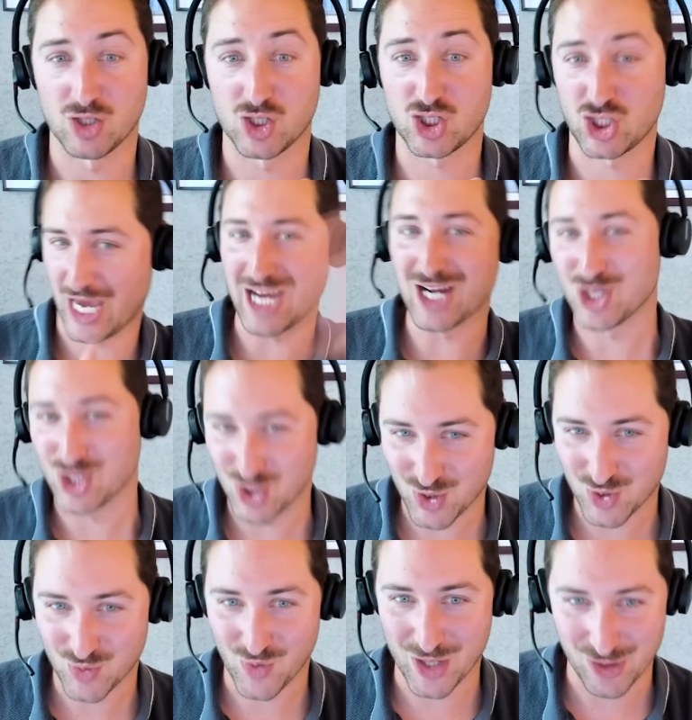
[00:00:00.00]

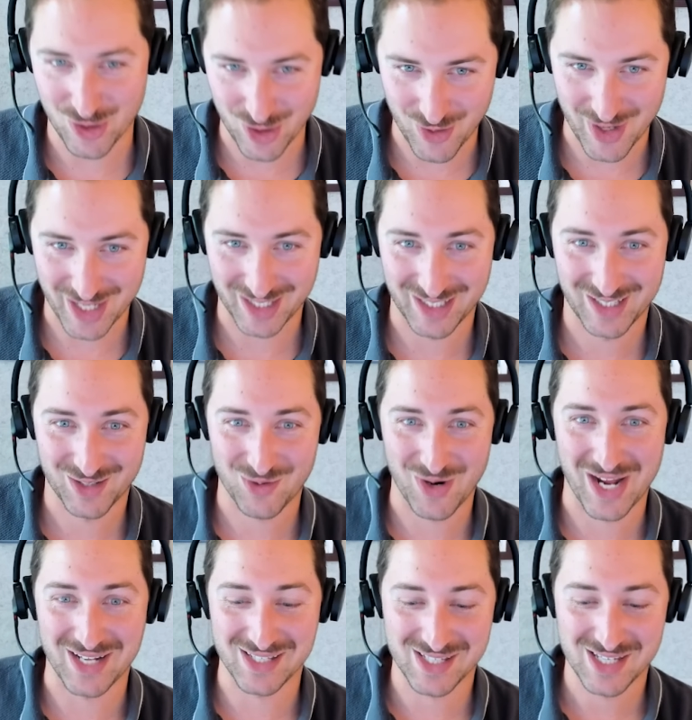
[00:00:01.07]
change what you're doing,
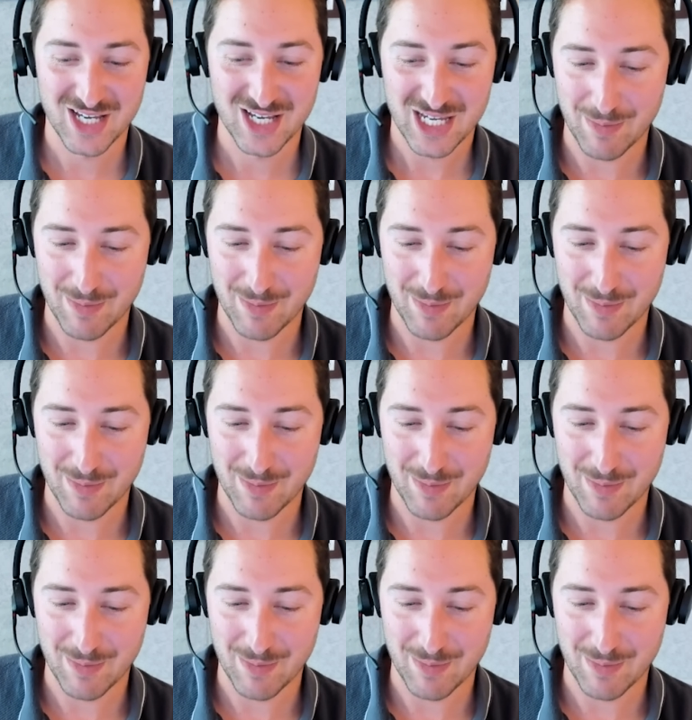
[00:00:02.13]
right?